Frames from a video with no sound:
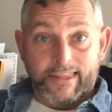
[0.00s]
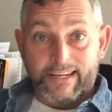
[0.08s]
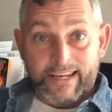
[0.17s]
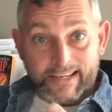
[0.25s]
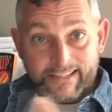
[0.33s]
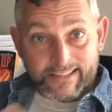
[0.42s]
the
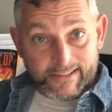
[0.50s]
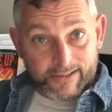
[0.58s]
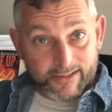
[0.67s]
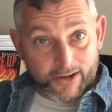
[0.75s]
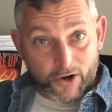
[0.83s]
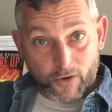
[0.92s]
next
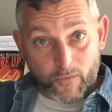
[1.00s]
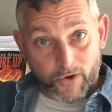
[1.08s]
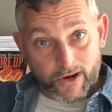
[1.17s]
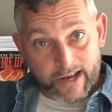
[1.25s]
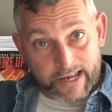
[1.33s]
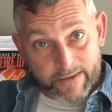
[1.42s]

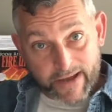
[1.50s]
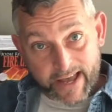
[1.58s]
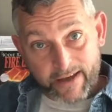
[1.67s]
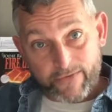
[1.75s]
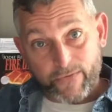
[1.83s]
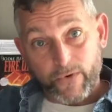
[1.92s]
homework item I
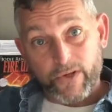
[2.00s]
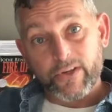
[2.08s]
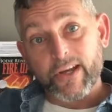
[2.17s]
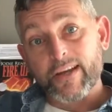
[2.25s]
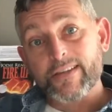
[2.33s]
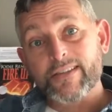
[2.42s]
have for you
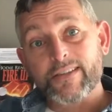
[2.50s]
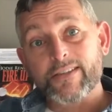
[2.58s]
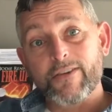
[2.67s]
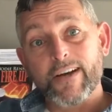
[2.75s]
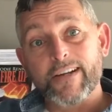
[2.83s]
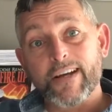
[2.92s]
guys is
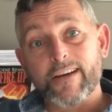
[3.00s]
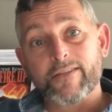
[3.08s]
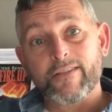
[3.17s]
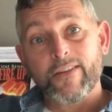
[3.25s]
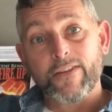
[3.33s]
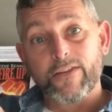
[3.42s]
to write
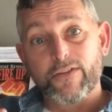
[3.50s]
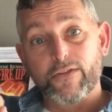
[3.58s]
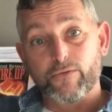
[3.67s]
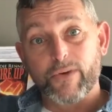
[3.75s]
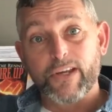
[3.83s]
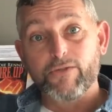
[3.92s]
down
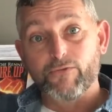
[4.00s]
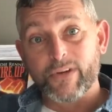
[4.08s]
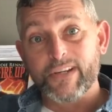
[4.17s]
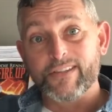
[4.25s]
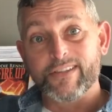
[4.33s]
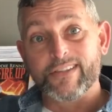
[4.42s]
3
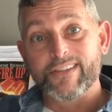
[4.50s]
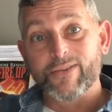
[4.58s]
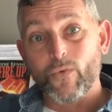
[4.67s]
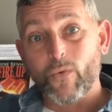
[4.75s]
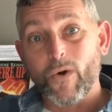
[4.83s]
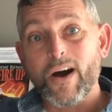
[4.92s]
reasons
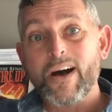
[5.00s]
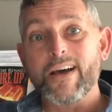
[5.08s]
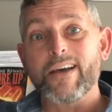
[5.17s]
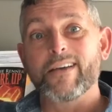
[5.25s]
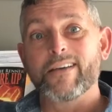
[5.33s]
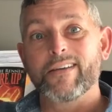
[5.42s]

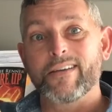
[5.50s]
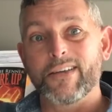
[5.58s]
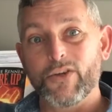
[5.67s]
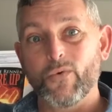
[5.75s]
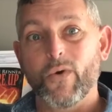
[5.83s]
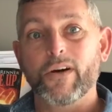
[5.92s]
why
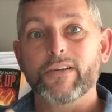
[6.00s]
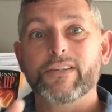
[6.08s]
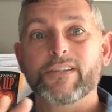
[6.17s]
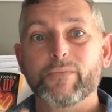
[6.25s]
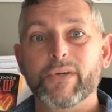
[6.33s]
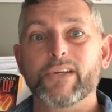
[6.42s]
you
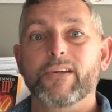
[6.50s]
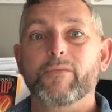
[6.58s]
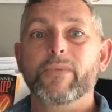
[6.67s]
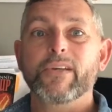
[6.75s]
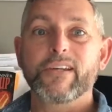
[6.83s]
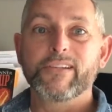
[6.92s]
want to
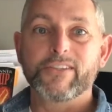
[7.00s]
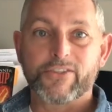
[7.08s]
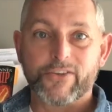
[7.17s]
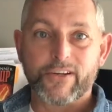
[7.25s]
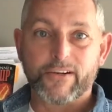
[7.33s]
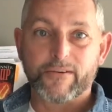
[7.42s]
become an
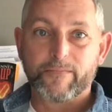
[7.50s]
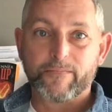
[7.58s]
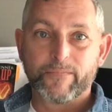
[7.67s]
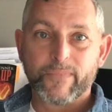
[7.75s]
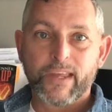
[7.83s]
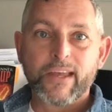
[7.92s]
illustrator.
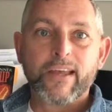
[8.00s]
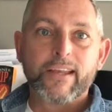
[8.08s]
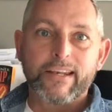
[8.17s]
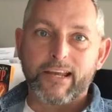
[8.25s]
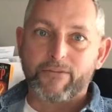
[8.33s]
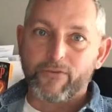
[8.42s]

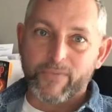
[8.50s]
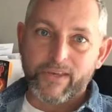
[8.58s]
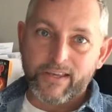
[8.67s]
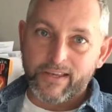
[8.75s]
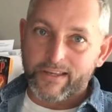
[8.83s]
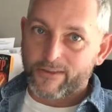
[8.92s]
Now for
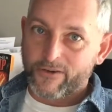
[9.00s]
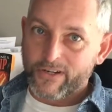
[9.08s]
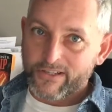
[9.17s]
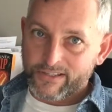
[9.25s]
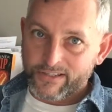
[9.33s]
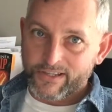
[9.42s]
me, at
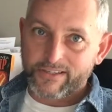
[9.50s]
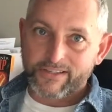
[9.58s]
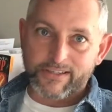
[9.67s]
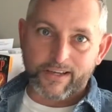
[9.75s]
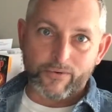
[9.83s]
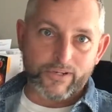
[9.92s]

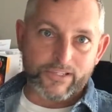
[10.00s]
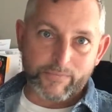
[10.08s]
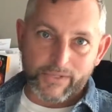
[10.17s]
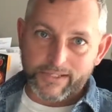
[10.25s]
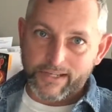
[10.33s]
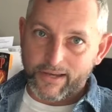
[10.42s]
36, I want to
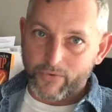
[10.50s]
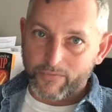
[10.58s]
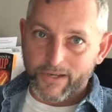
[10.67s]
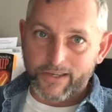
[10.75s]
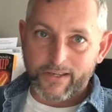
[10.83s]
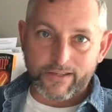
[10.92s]
spend time with
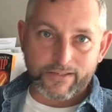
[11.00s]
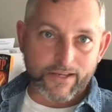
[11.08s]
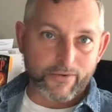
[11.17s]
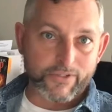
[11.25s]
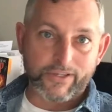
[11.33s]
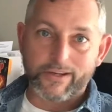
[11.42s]
my kids.
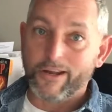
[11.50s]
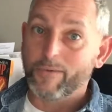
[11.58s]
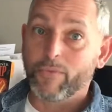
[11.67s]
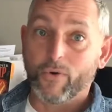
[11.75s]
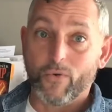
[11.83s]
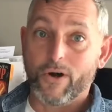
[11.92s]
That was the
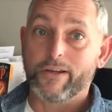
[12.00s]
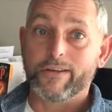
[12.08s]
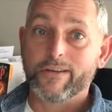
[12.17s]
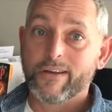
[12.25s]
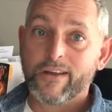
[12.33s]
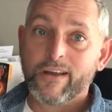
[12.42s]
number one.